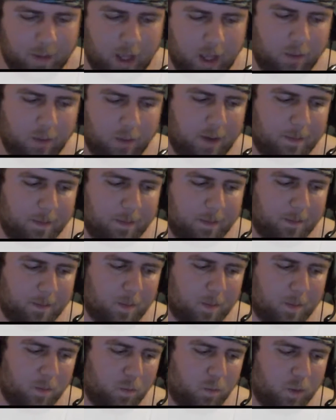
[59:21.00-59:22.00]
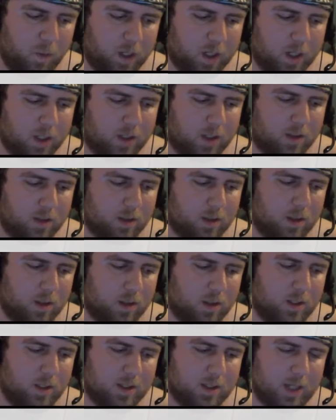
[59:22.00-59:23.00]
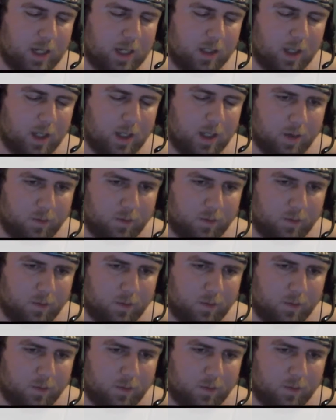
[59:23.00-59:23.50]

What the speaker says: And we can decide later